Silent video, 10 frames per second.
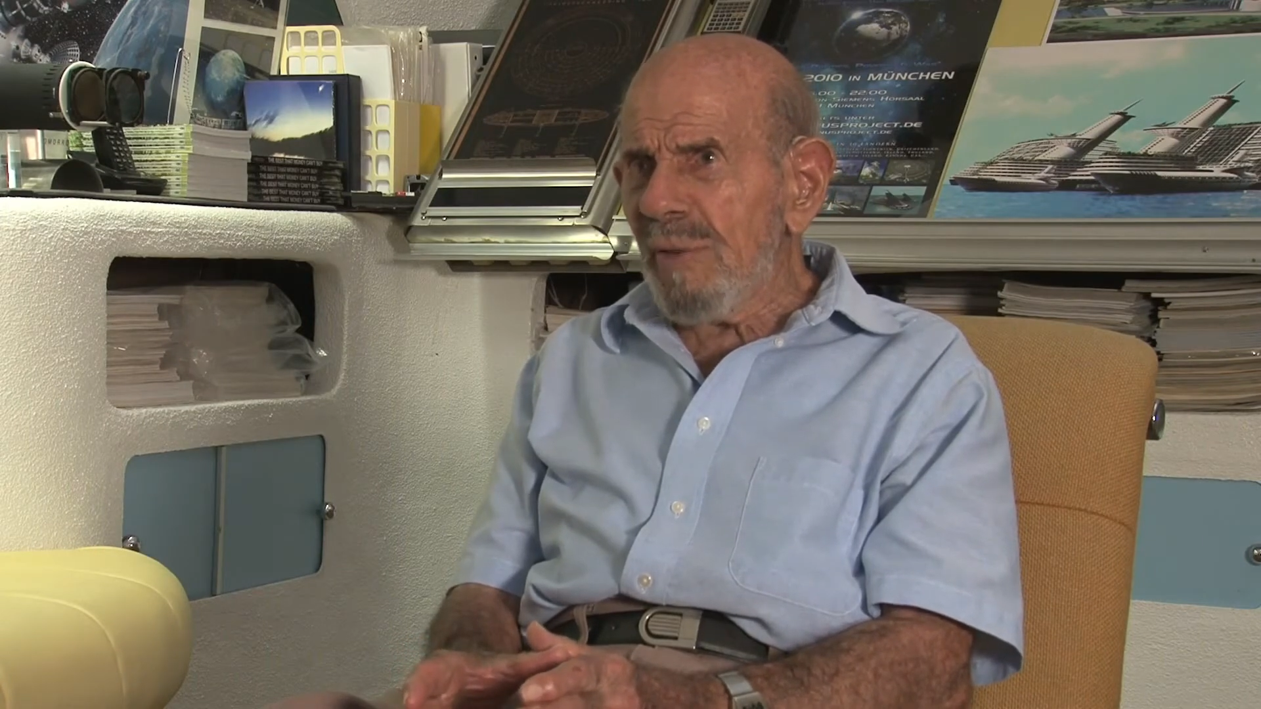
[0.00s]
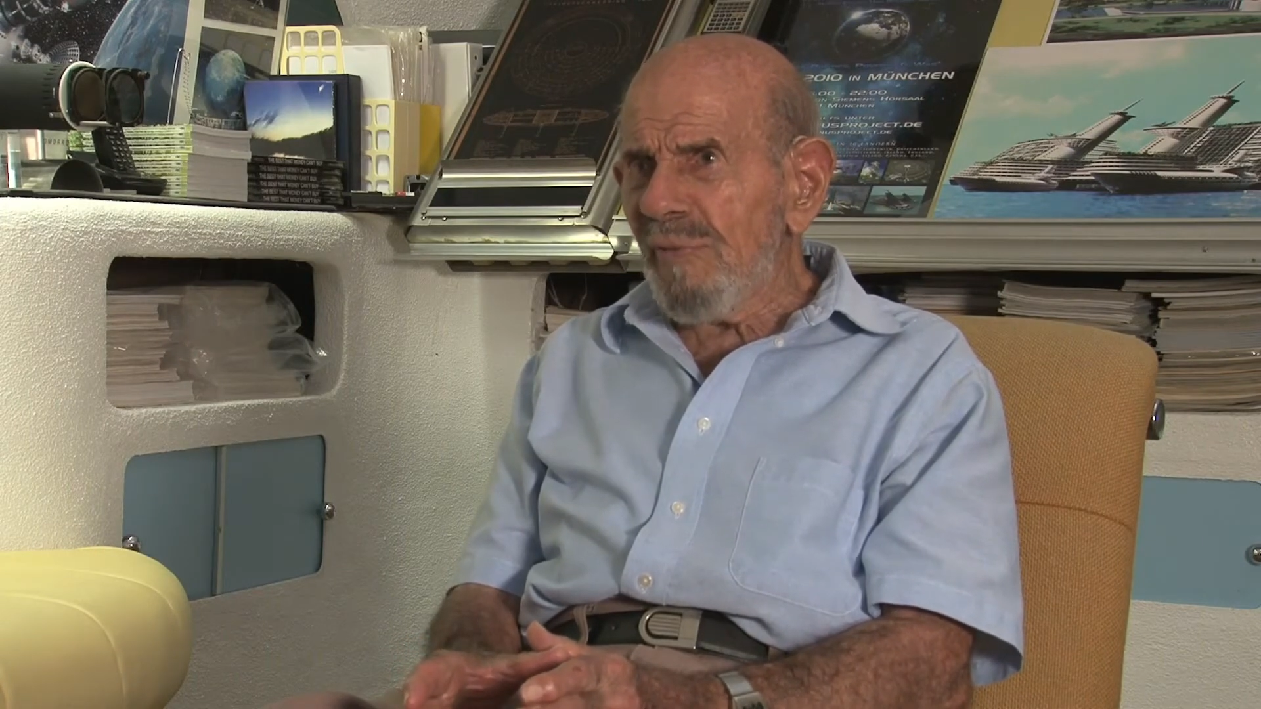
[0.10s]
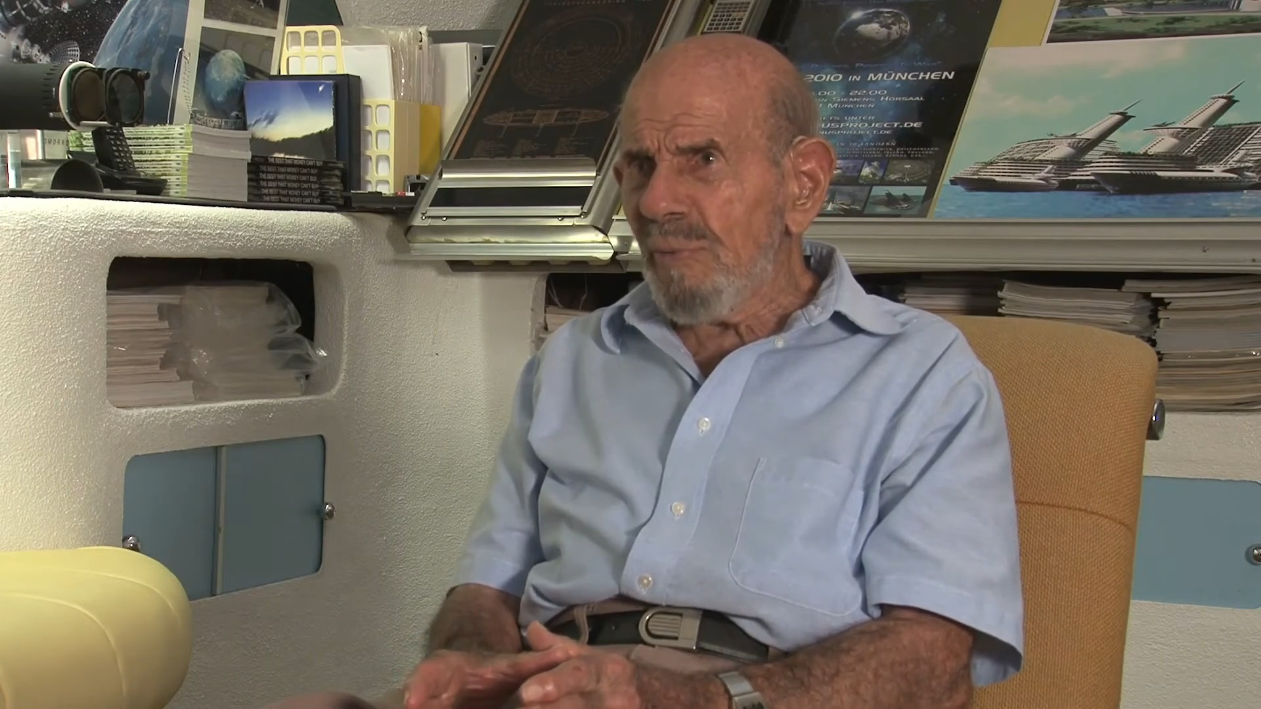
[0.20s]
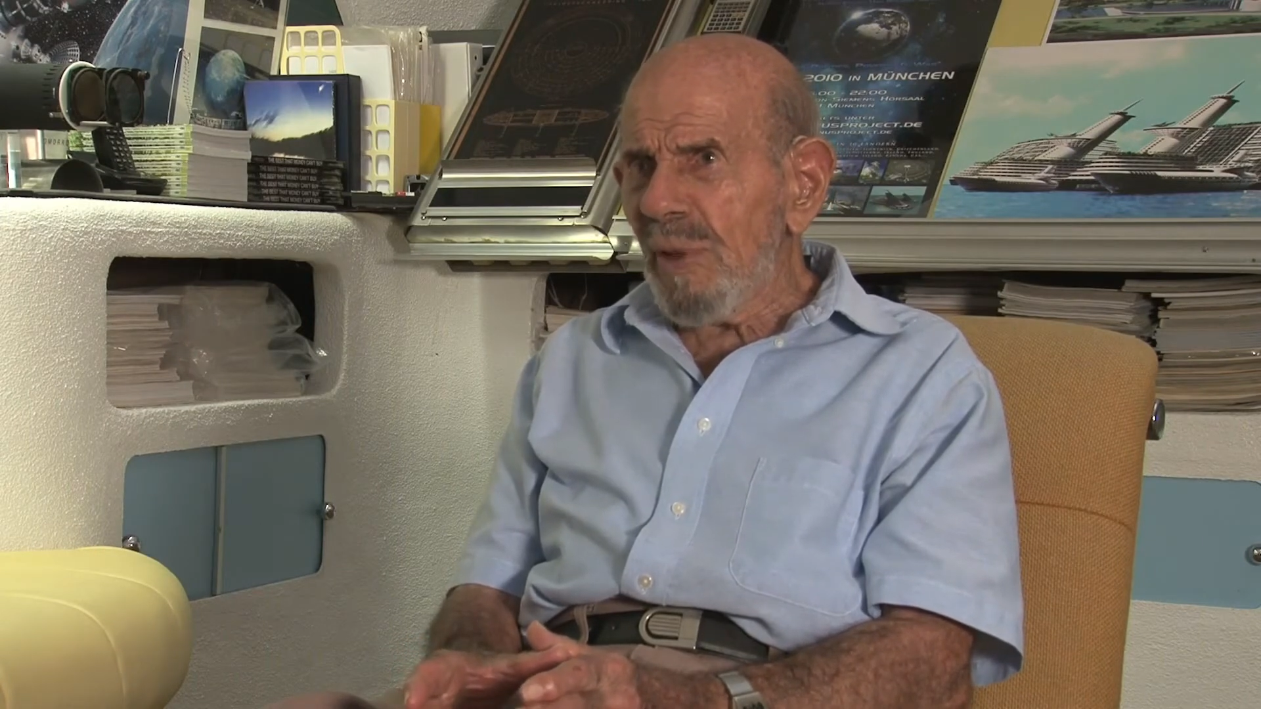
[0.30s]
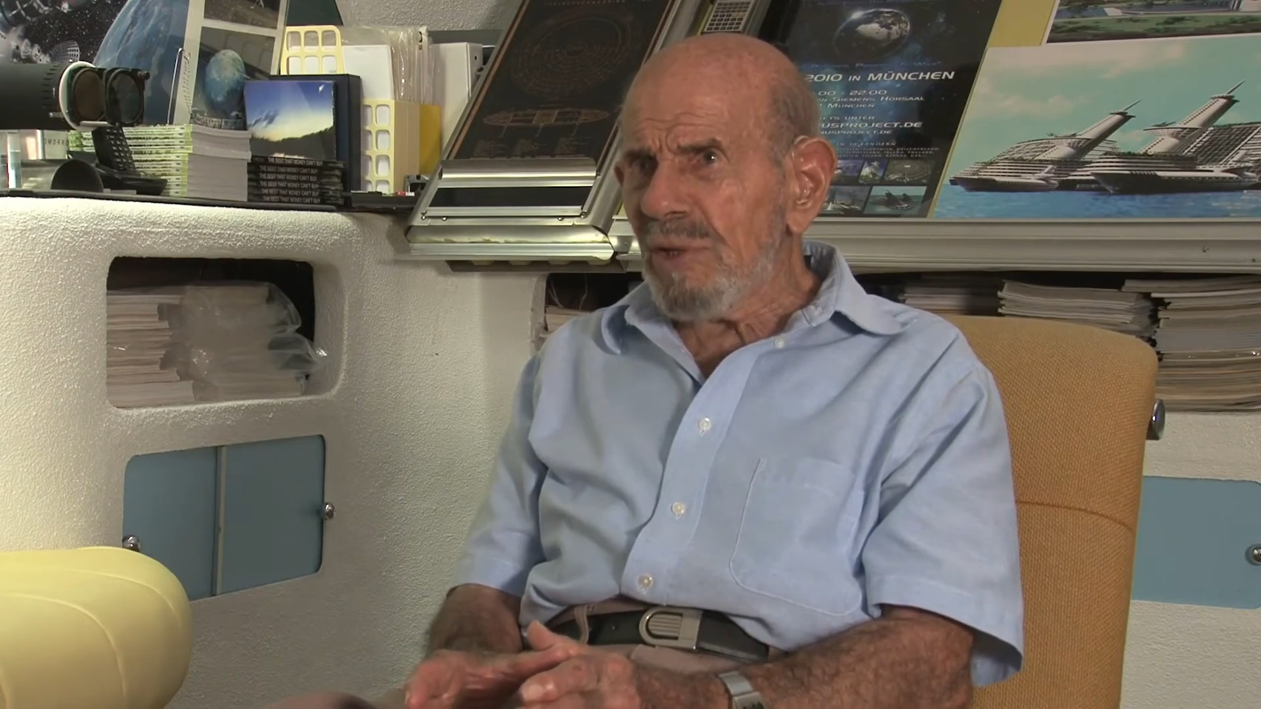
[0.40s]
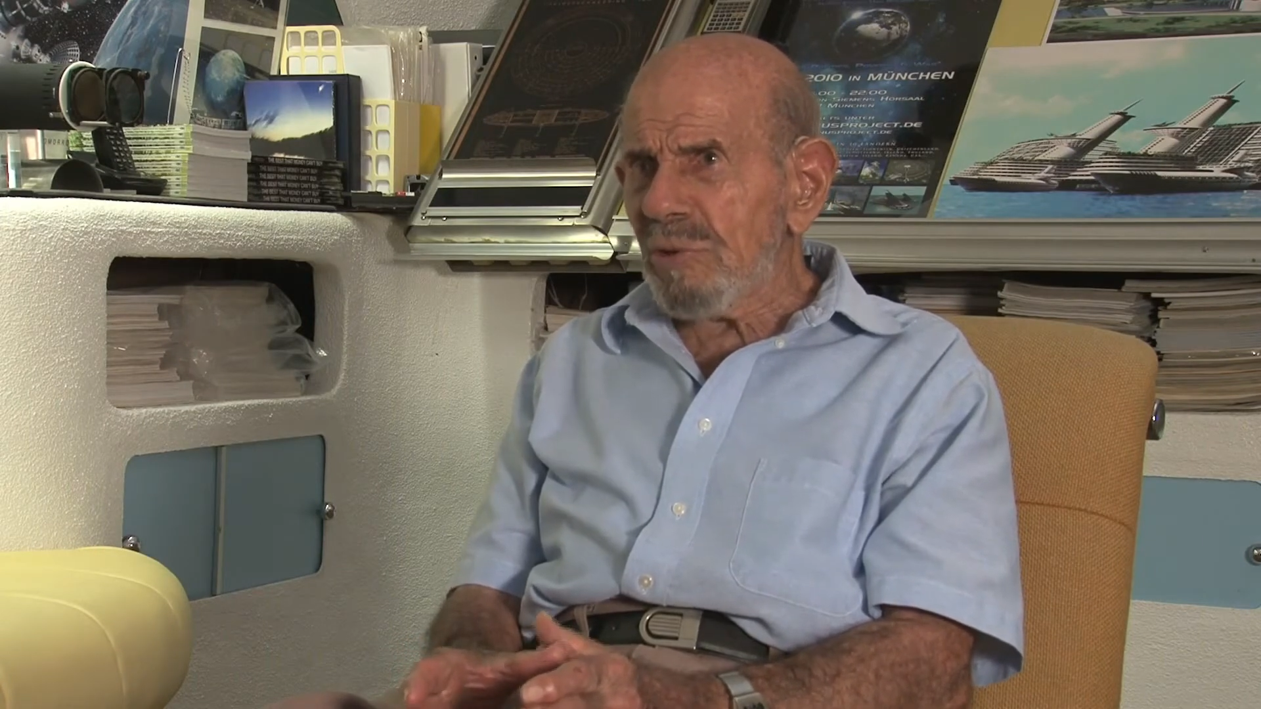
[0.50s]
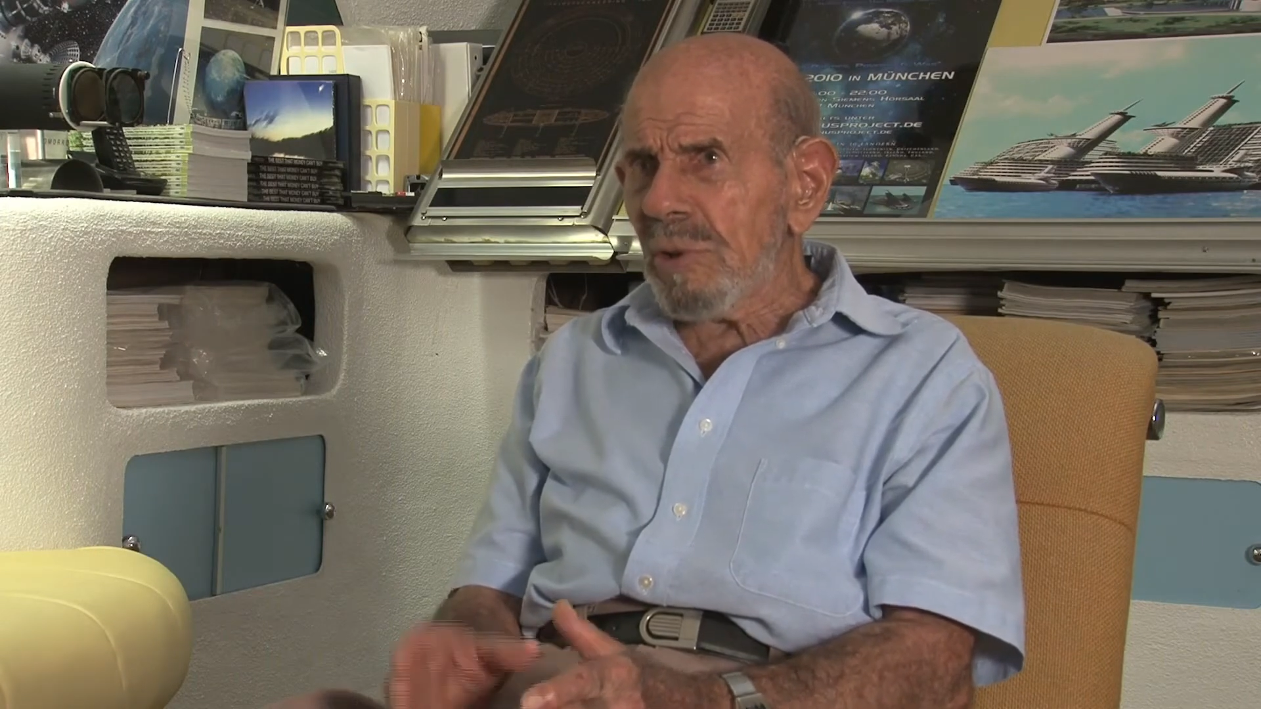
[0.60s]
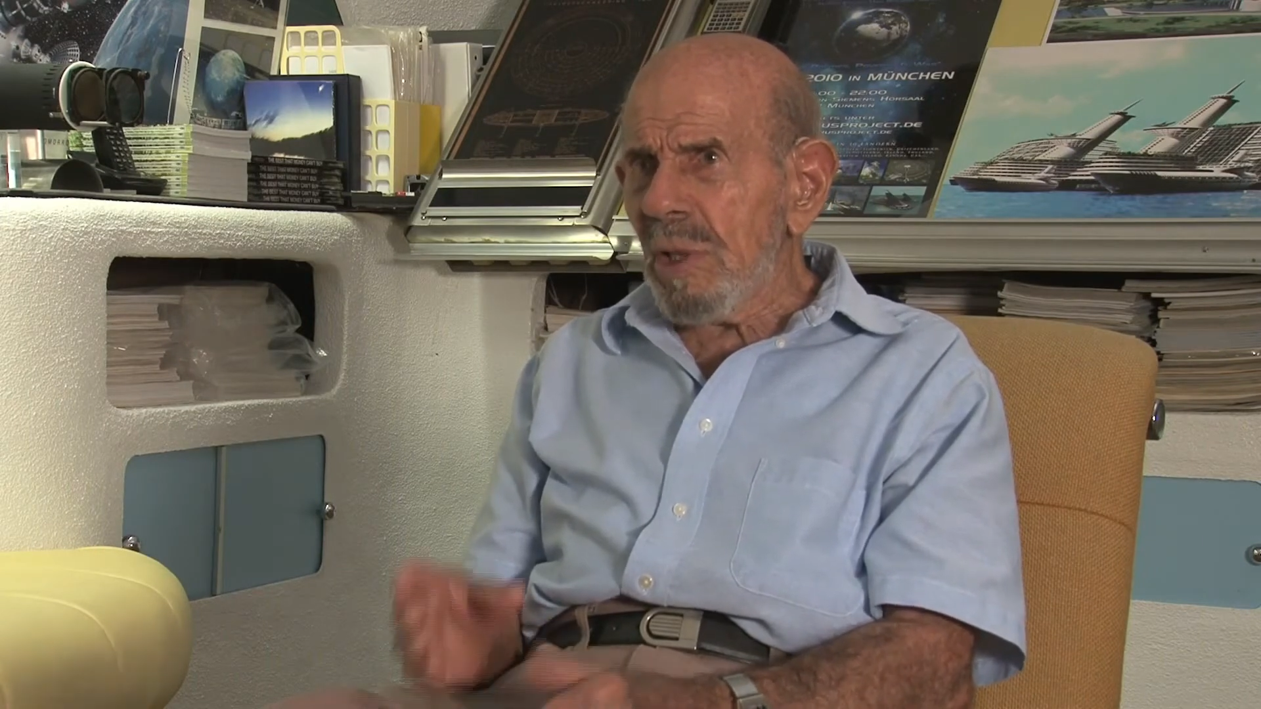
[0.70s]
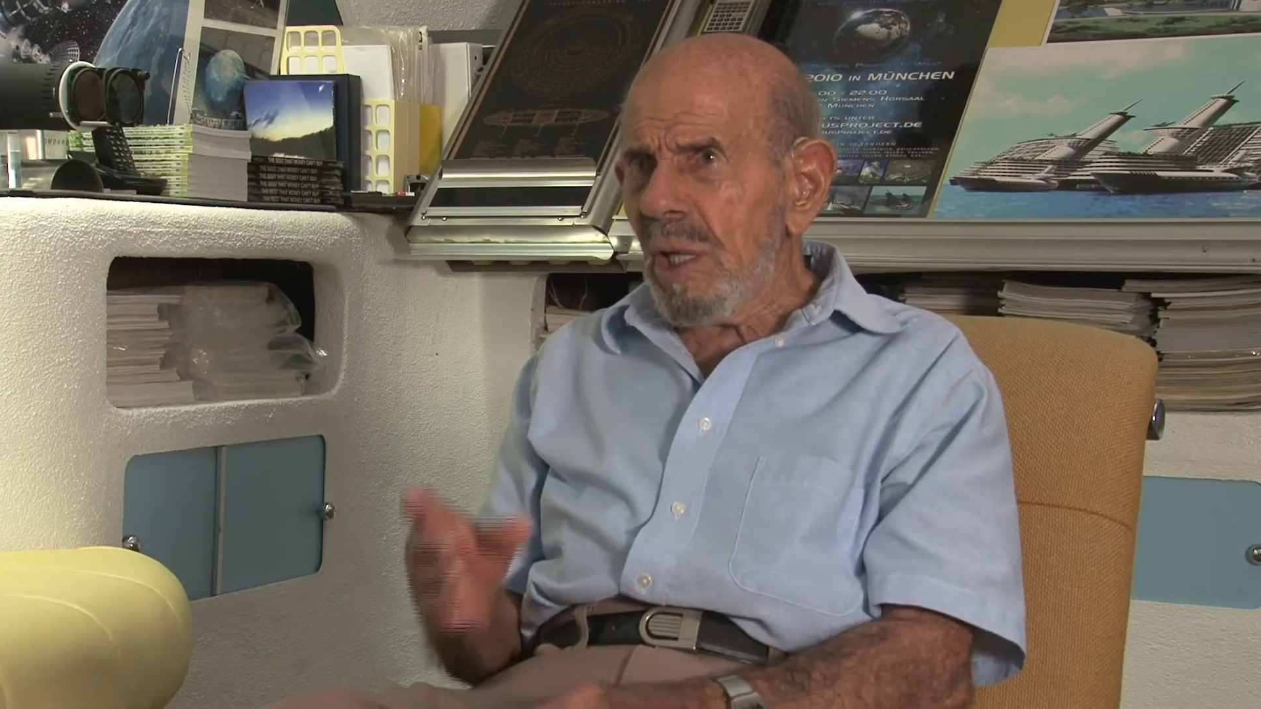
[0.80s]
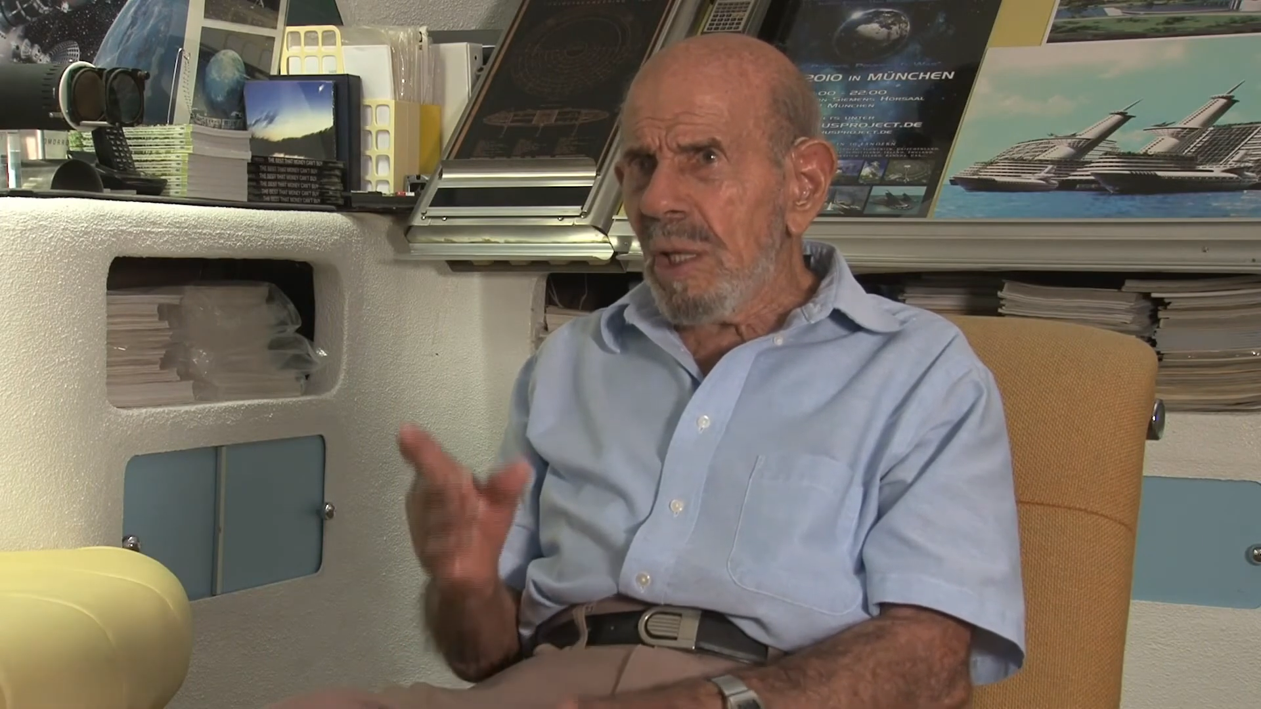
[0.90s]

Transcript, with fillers: information.